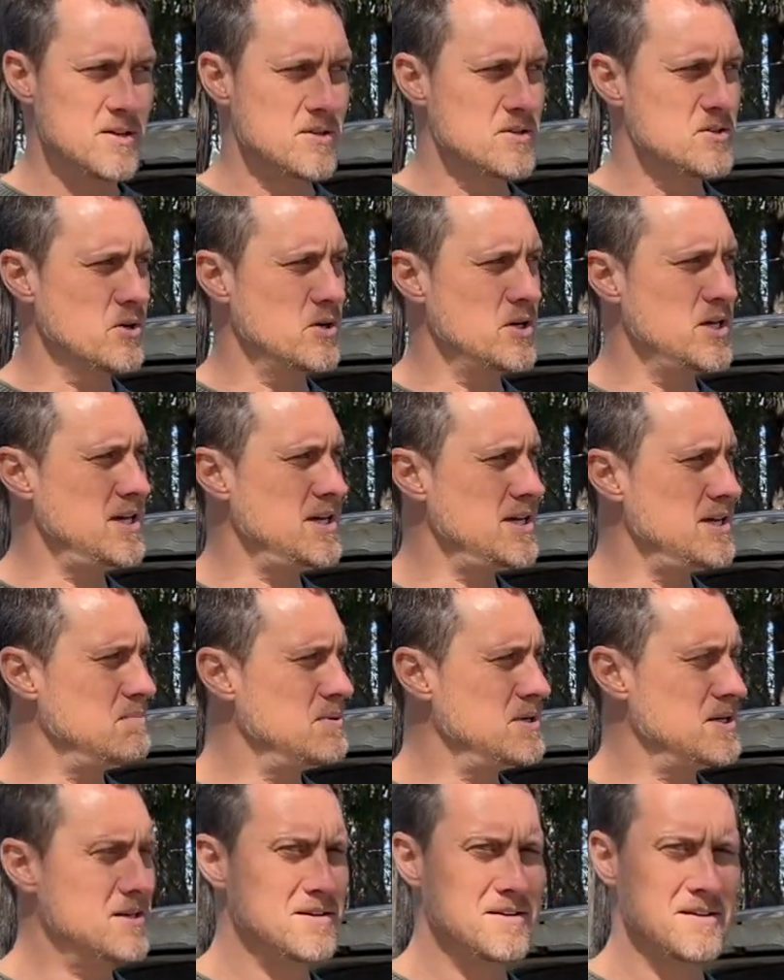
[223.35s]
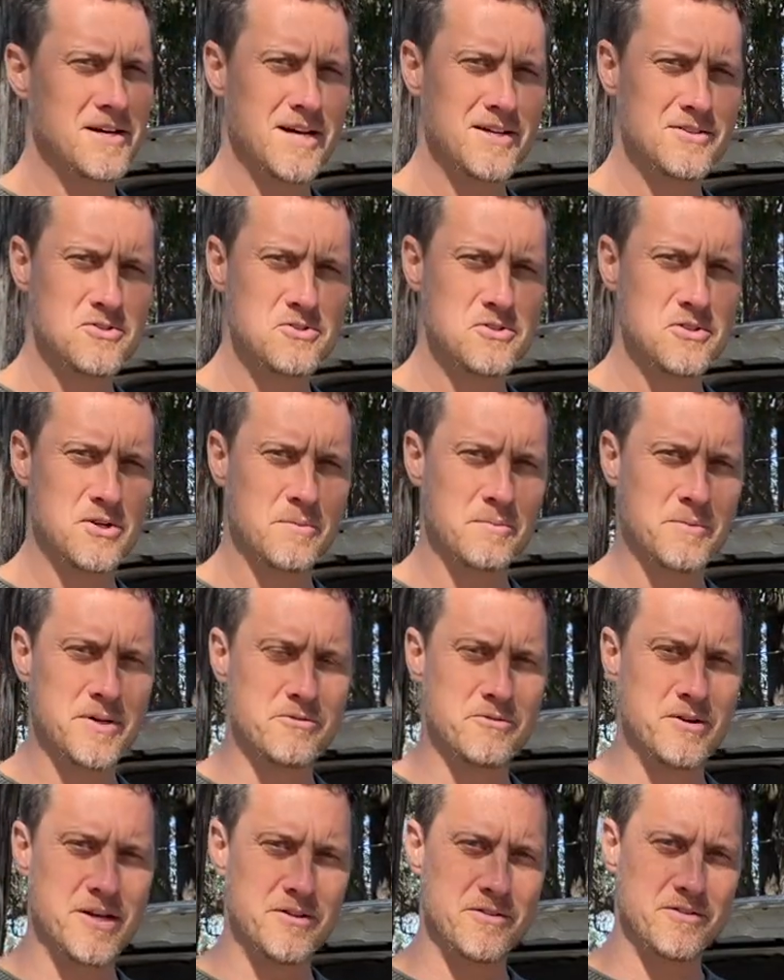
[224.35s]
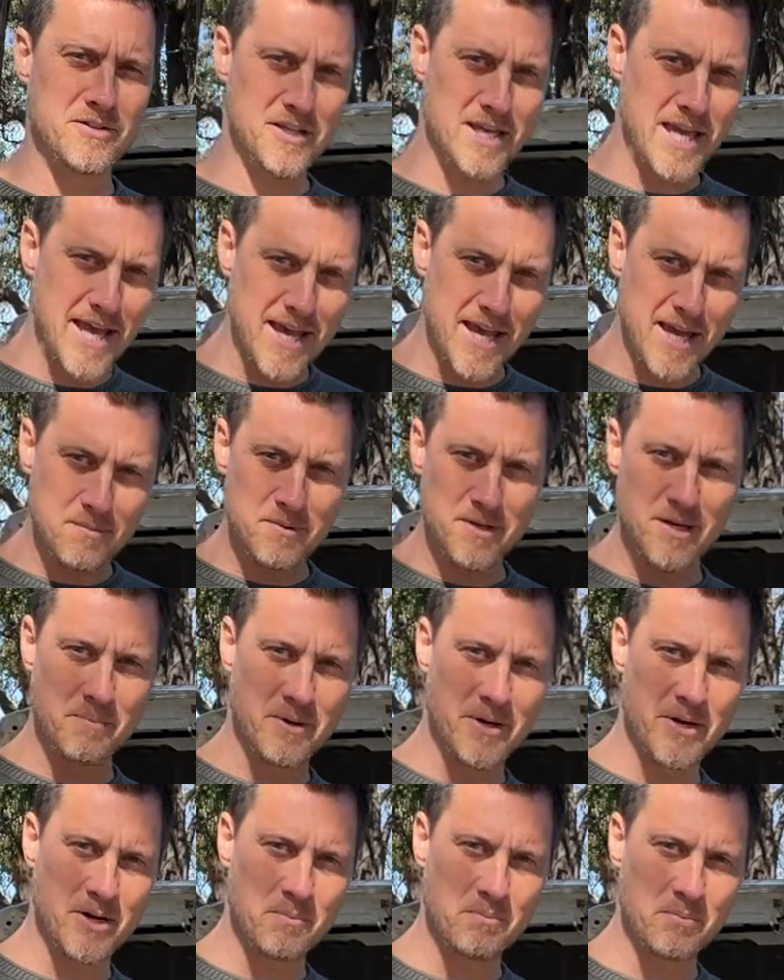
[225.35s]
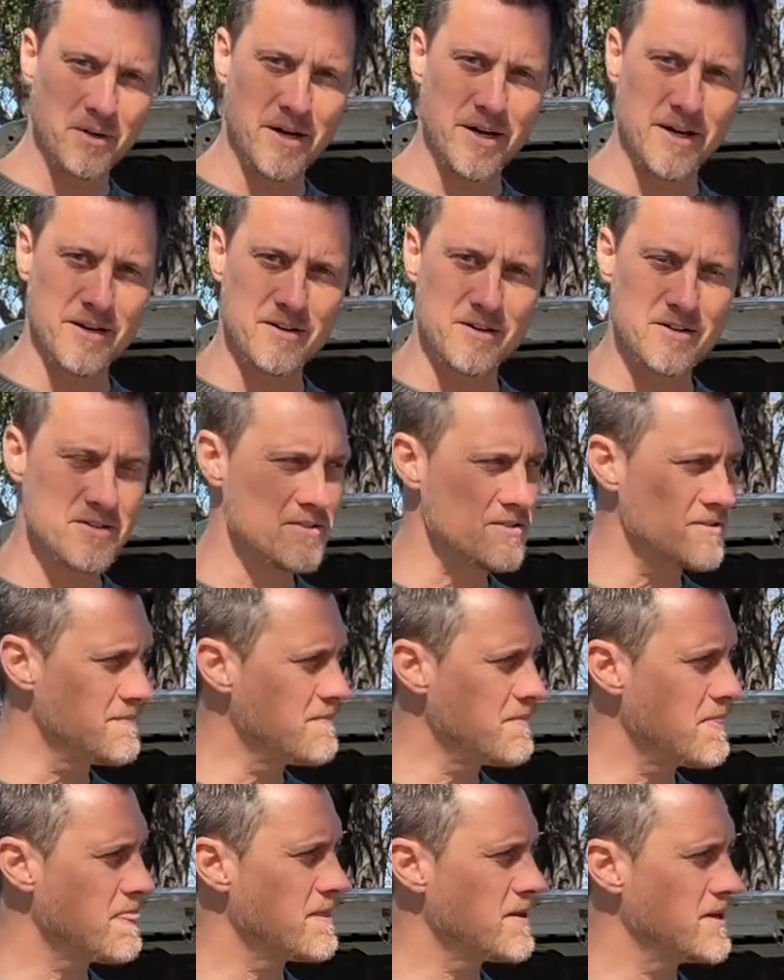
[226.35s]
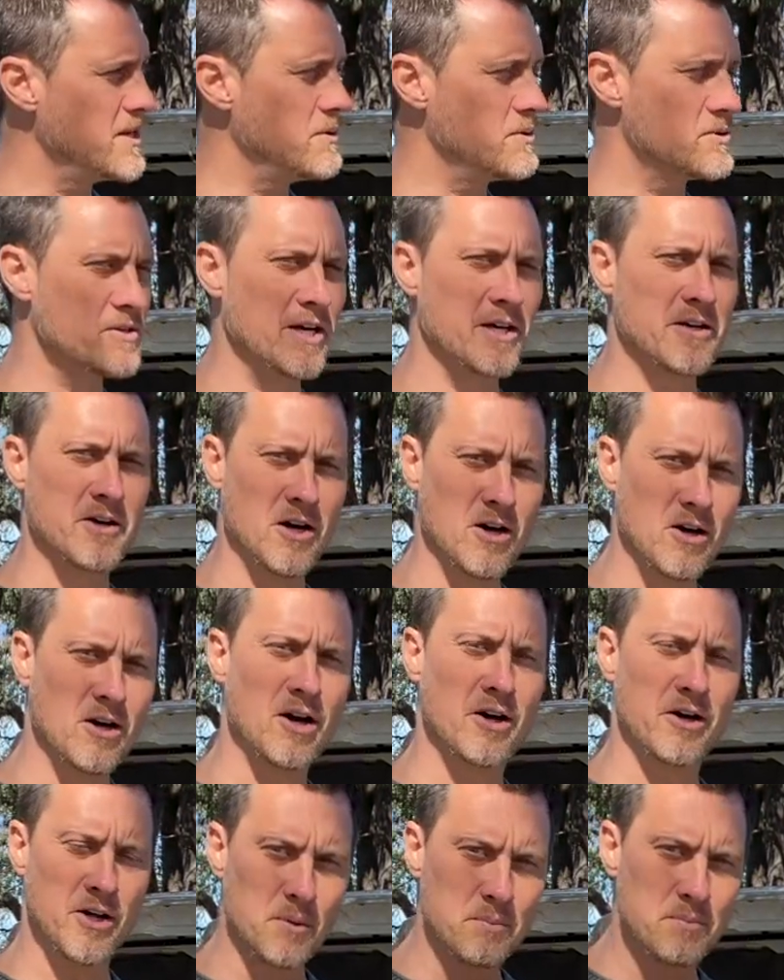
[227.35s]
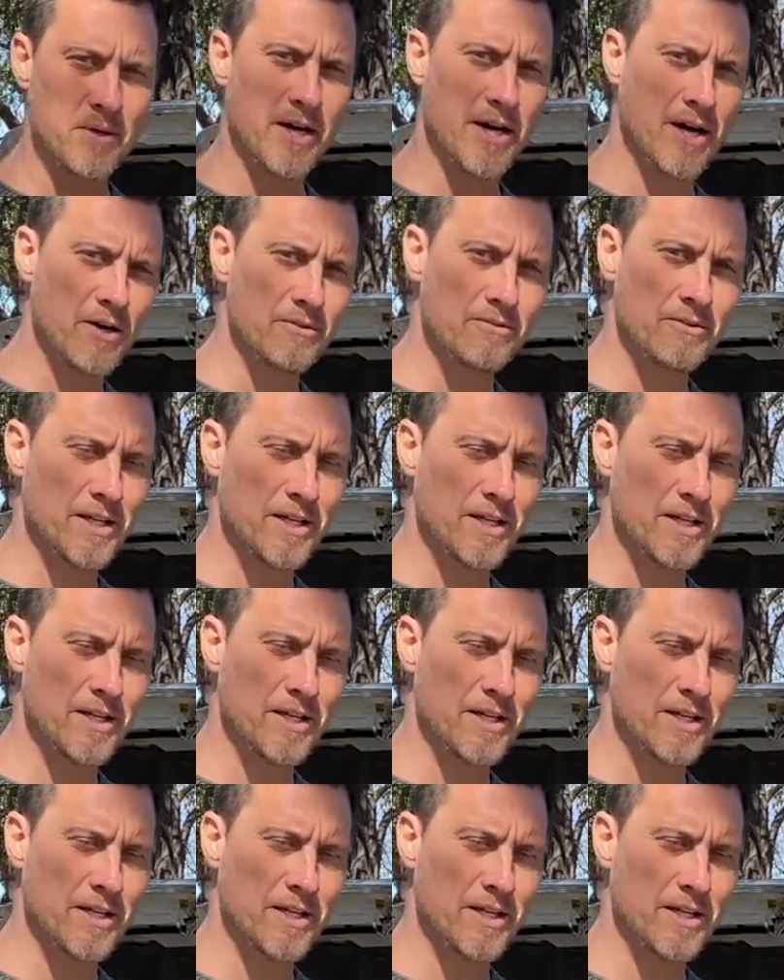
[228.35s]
So he, being a nice gentleman, rather than hand me a pair of pliers, he was like, oh, I'll help you out.